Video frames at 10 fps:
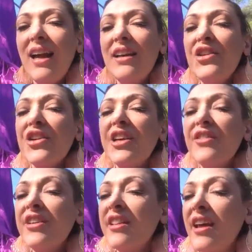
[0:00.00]
and you're
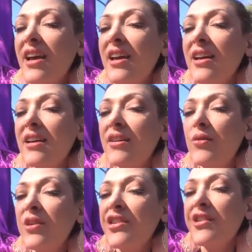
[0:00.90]
given the egg
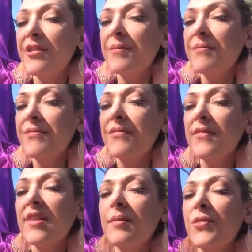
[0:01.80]
of wisdom,
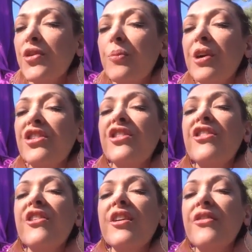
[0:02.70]
the most
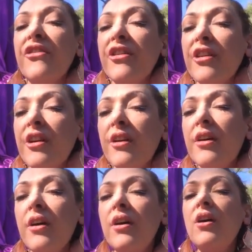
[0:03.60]
precious gift.
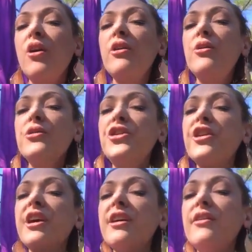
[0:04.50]
Hold
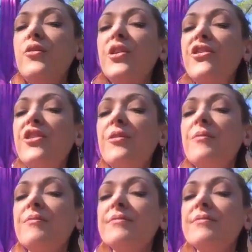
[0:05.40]
your egg of wisdom.